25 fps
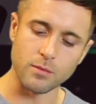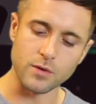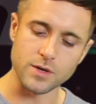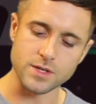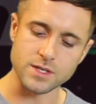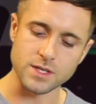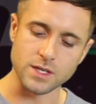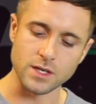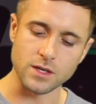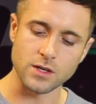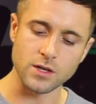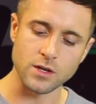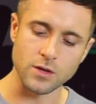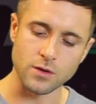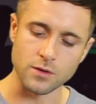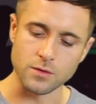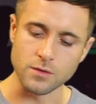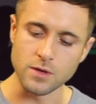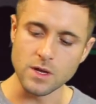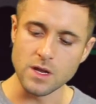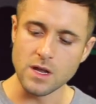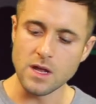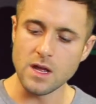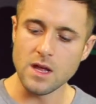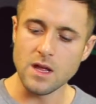by pressing
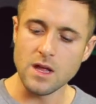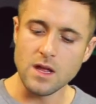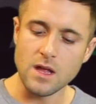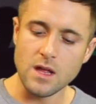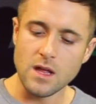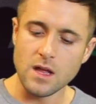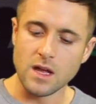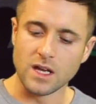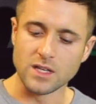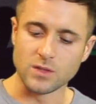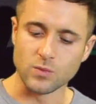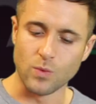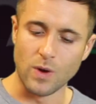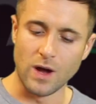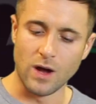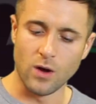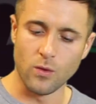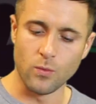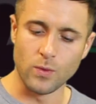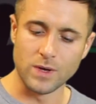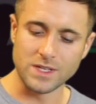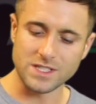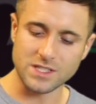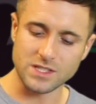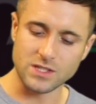Q. As
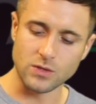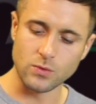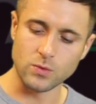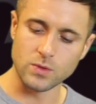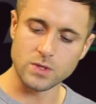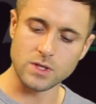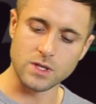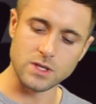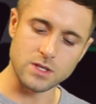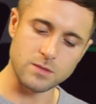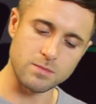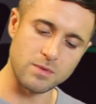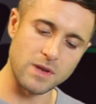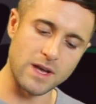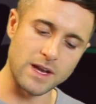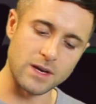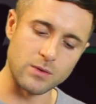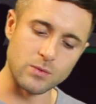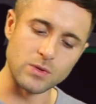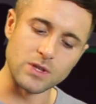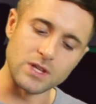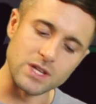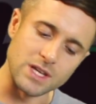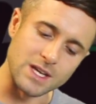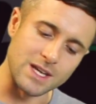well, we're still displayed
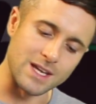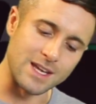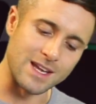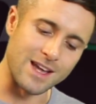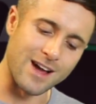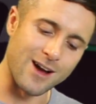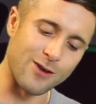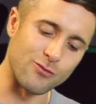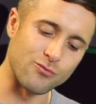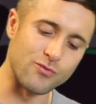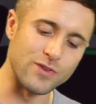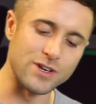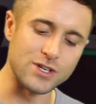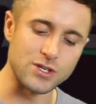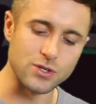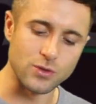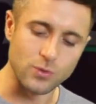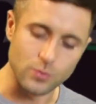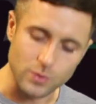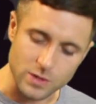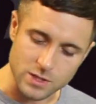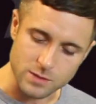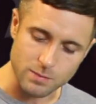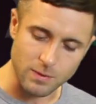with the original